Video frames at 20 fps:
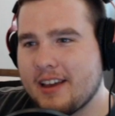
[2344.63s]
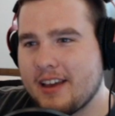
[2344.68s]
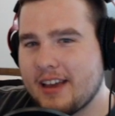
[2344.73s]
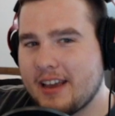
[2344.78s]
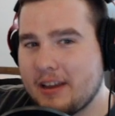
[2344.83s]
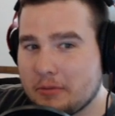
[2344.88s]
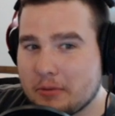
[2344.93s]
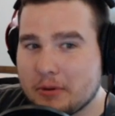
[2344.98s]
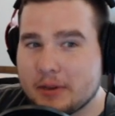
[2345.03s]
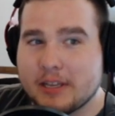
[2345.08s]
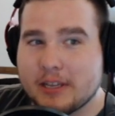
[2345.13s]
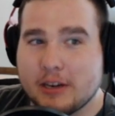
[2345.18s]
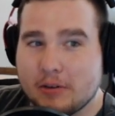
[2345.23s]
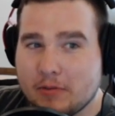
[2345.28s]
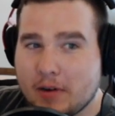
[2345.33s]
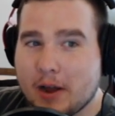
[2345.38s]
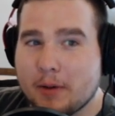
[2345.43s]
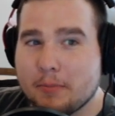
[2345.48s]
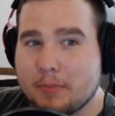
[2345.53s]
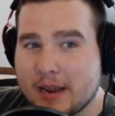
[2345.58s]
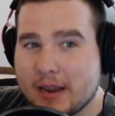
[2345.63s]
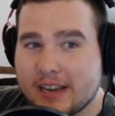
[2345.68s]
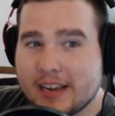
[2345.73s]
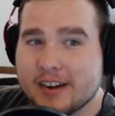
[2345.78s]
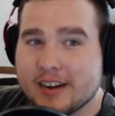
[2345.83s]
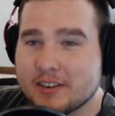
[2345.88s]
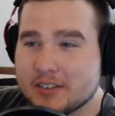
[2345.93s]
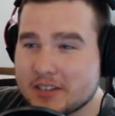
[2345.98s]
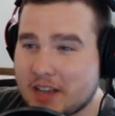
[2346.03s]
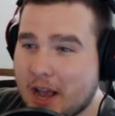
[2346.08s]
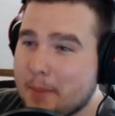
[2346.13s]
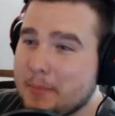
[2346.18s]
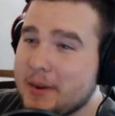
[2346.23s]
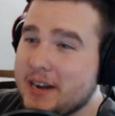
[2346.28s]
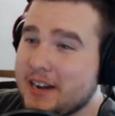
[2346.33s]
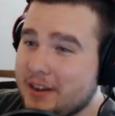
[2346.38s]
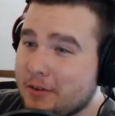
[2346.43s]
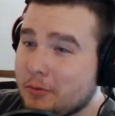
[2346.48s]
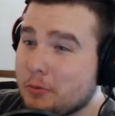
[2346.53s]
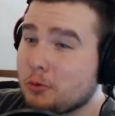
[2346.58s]
it really ground my gears, I
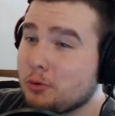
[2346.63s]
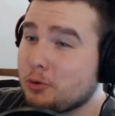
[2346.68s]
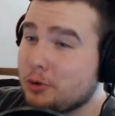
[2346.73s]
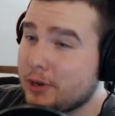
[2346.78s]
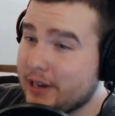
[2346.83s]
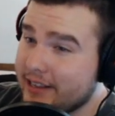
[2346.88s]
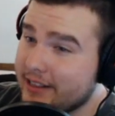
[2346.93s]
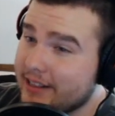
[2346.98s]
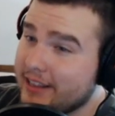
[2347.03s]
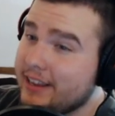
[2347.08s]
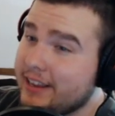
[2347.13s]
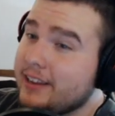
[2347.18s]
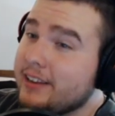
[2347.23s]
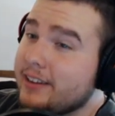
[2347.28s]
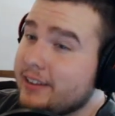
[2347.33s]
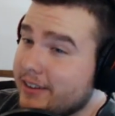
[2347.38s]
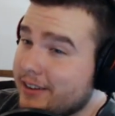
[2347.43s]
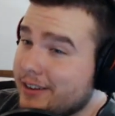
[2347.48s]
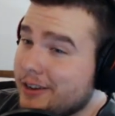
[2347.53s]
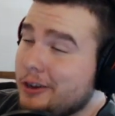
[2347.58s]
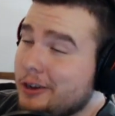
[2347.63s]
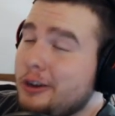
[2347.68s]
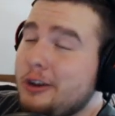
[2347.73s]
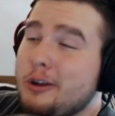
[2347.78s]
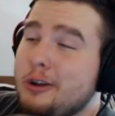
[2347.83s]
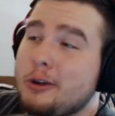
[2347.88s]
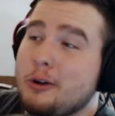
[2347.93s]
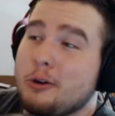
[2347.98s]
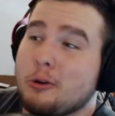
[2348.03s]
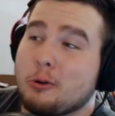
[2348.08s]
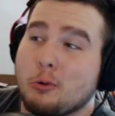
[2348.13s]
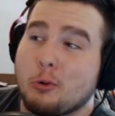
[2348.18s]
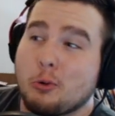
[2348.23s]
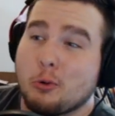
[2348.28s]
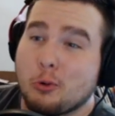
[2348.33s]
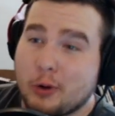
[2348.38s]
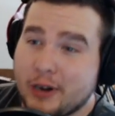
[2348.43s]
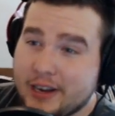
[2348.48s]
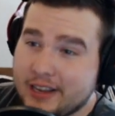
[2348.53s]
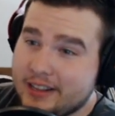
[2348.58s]
mean it really,
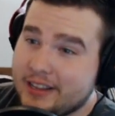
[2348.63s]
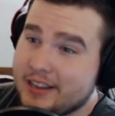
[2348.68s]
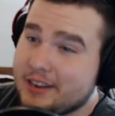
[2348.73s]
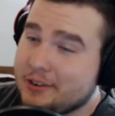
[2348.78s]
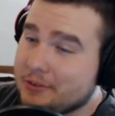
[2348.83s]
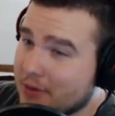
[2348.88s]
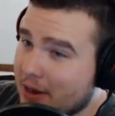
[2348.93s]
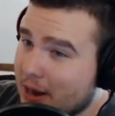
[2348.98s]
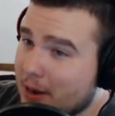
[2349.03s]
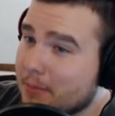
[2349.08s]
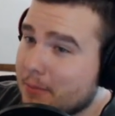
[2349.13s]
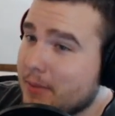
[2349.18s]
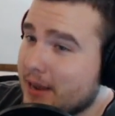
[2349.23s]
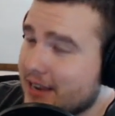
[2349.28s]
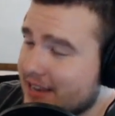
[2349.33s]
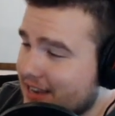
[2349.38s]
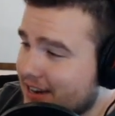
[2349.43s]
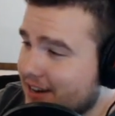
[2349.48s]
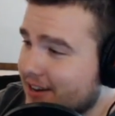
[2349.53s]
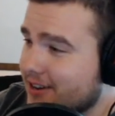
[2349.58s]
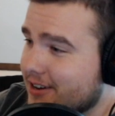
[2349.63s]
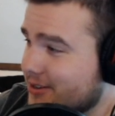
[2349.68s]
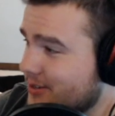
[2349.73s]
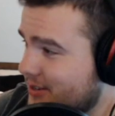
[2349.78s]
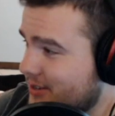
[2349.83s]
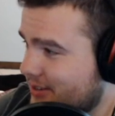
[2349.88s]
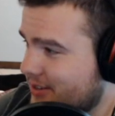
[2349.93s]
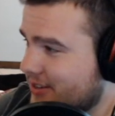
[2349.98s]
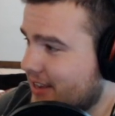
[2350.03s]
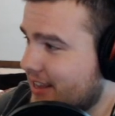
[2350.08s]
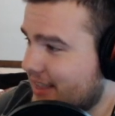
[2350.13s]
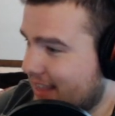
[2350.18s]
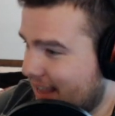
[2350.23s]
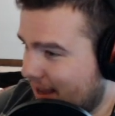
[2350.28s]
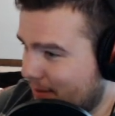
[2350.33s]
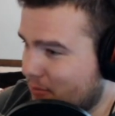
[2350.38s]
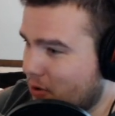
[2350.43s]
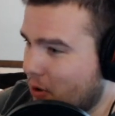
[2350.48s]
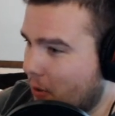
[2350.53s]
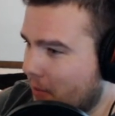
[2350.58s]
really ground my gears in
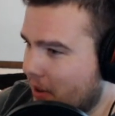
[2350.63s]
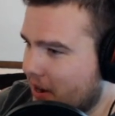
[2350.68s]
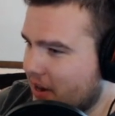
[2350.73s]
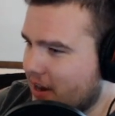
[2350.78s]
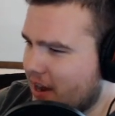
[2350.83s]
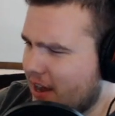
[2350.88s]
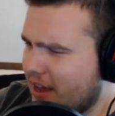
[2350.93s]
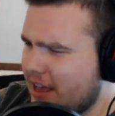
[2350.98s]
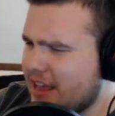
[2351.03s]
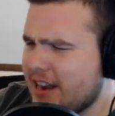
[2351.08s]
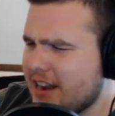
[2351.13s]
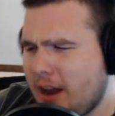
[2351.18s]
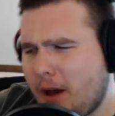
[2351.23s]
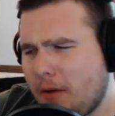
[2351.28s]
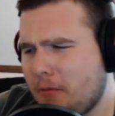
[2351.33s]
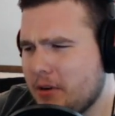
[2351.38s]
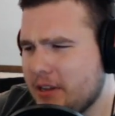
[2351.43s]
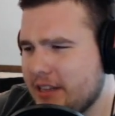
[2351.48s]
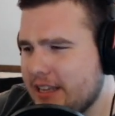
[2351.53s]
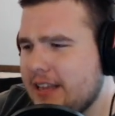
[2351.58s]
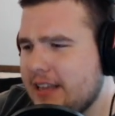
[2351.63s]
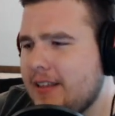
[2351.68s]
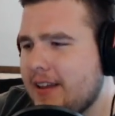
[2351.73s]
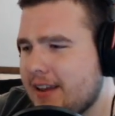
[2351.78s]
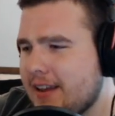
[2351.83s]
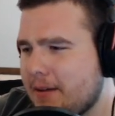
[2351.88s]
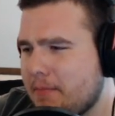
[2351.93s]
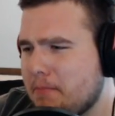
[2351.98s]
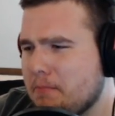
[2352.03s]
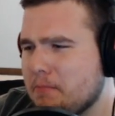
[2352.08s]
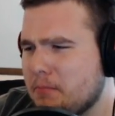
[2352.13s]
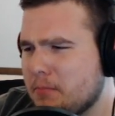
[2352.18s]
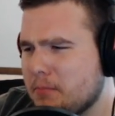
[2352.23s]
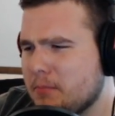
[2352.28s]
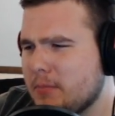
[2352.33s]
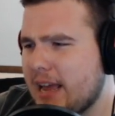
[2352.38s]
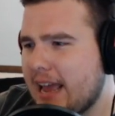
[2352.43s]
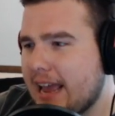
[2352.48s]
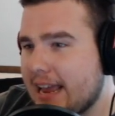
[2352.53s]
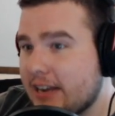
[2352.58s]
that moment. And not really like
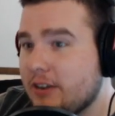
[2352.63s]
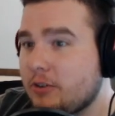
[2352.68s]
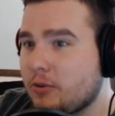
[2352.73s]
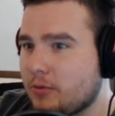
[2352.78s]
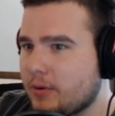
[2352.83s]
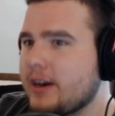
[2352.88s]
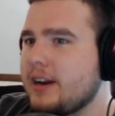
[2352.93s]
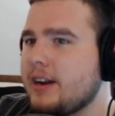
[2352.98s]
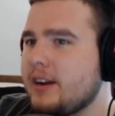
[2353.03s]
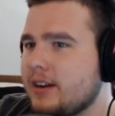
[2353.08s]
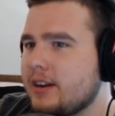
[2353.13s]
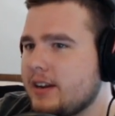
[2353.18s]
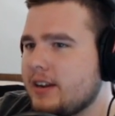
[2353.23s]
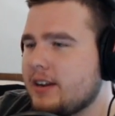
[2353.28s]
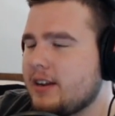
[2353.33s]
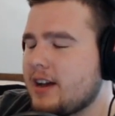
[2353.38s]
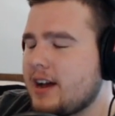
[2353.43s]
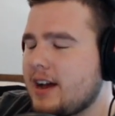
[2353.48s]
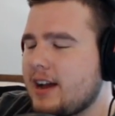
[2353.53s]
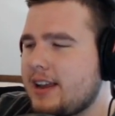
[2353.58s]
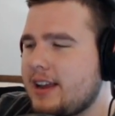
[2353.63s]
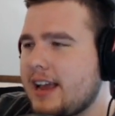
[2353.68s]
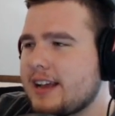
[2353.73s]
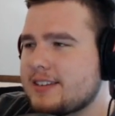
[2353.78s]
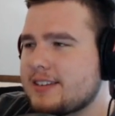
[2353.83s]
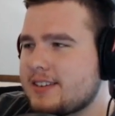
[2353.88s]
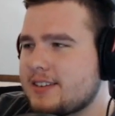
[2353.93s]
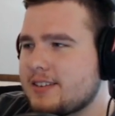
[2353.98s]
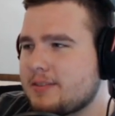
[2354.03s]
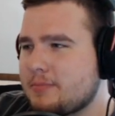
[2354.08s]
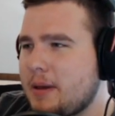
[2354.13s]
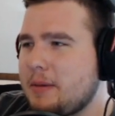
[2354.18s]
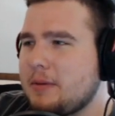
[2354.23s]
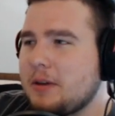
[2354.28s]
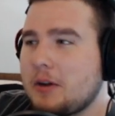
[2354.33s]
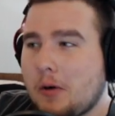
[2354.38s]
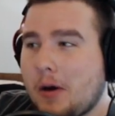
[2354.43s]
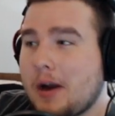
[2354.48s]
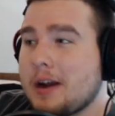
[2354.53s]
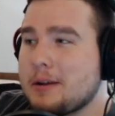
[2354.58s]
angry. I guess maybe
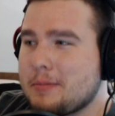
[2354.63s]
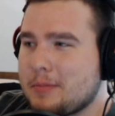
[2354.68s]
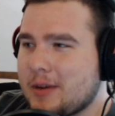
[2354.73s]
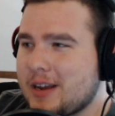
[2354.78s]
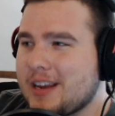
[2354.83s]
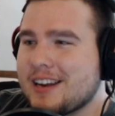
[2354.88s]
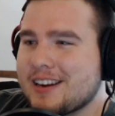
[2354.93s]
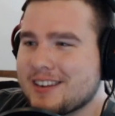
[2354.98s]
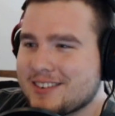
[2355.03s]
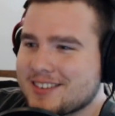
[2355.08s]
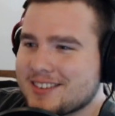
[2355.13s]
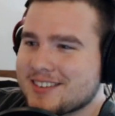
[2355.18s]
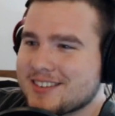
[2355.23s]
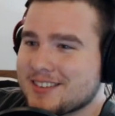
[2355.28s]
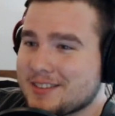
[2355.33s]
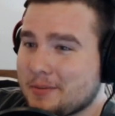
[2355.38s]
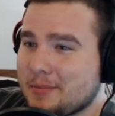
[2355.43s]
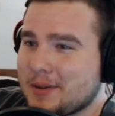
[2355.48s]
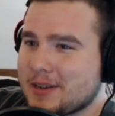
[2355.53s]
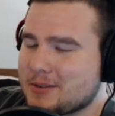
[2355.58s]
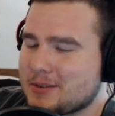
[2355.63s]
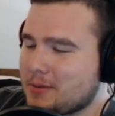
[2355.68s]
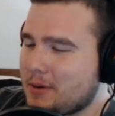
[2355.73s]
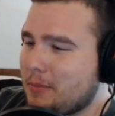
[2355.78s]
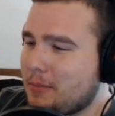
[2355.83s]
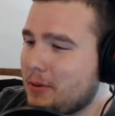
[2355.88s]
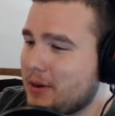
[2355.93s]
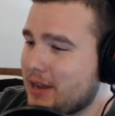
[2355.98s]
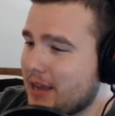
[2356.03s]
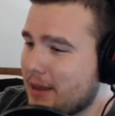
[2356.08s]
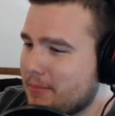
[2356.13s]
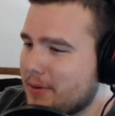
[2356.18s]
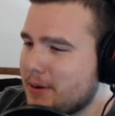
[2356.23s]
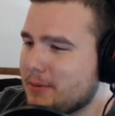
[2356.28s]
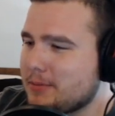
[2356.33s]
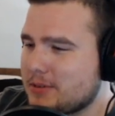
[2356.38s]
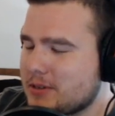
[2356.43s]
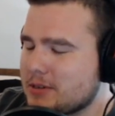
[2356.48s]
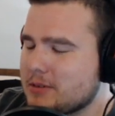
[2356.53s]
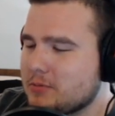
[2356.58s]
grinding my gears isn't the best way of putting it, but
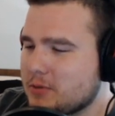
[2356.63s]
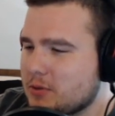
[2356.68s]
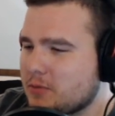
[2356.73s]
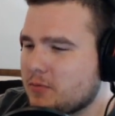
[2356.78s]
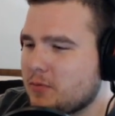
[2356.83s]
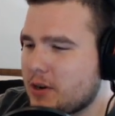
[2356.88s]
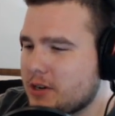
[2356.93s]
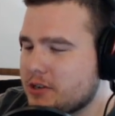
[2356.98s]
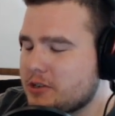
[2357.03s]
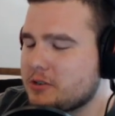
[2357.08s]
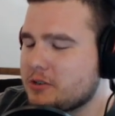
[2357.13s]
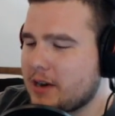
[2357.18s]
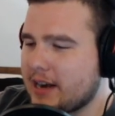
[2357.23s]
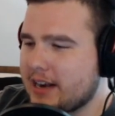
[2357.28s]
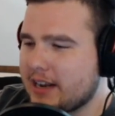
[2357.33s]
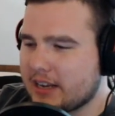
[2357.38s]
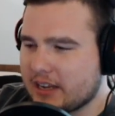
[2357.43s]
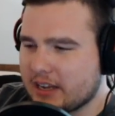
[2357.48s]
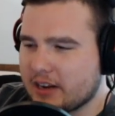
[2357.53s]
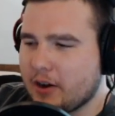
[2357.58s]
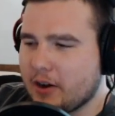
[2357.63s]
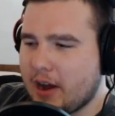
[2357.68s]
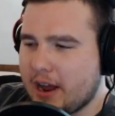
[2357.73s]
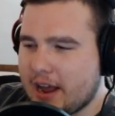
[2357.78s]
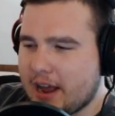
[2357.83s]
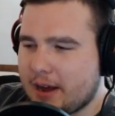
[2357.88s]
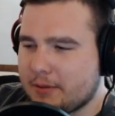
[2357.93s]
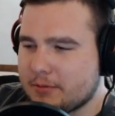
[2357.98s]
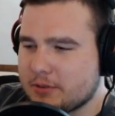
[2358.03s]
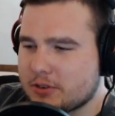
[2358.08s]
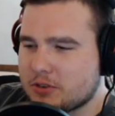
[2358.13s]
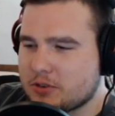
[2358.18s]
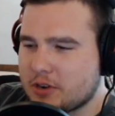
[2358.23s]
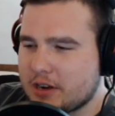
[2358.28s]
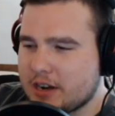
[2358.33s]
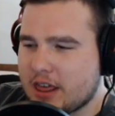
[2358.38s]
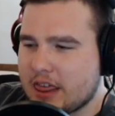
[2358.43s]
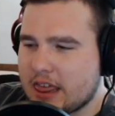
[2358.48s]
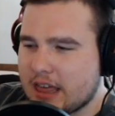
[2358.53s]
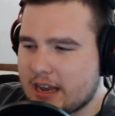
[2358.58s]
it was frustrating. I was
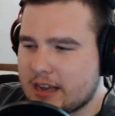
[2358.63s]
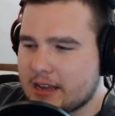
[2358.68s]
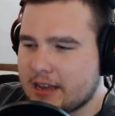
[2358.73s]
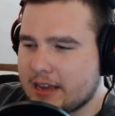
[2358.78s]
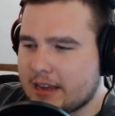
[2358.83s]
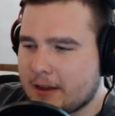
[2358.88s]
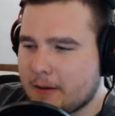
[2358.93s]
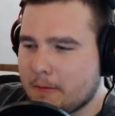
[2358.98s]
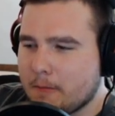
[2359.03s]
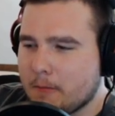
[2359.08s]
trying to think, like,